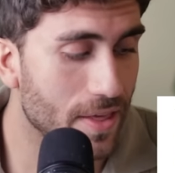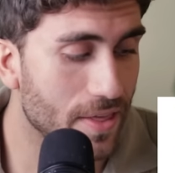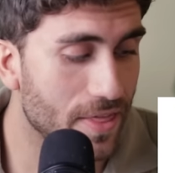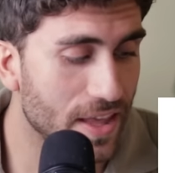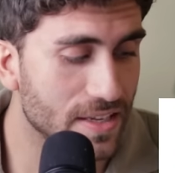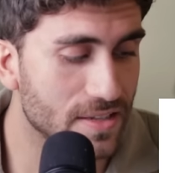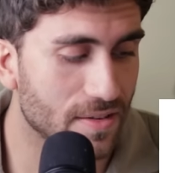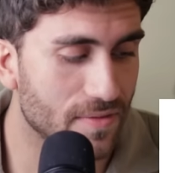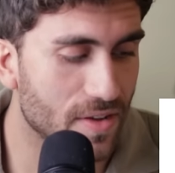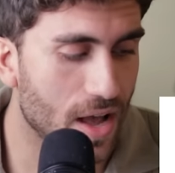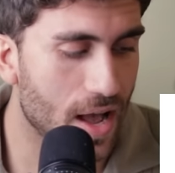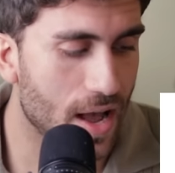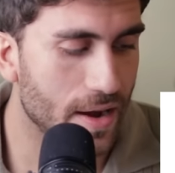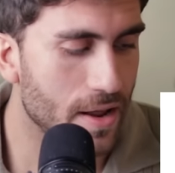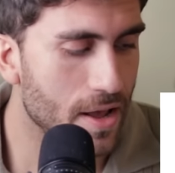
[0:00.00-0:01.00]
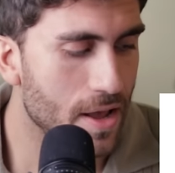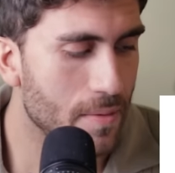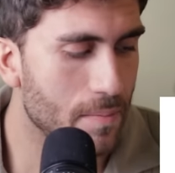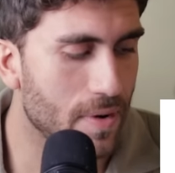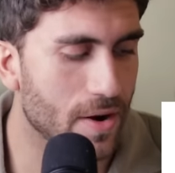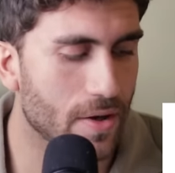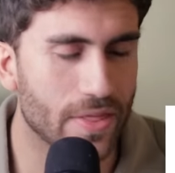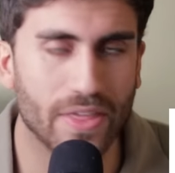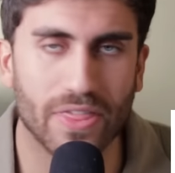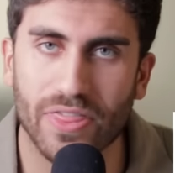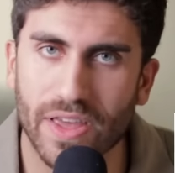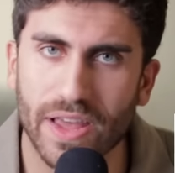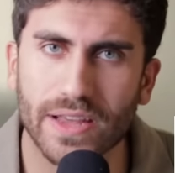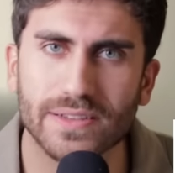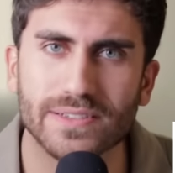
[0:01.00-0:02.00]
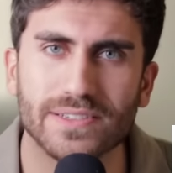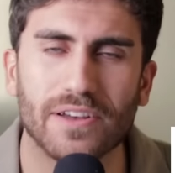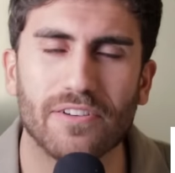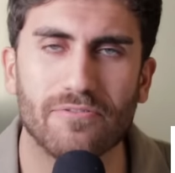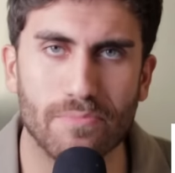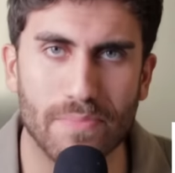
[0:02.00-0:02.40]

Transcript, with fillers: the things of God, but on the things of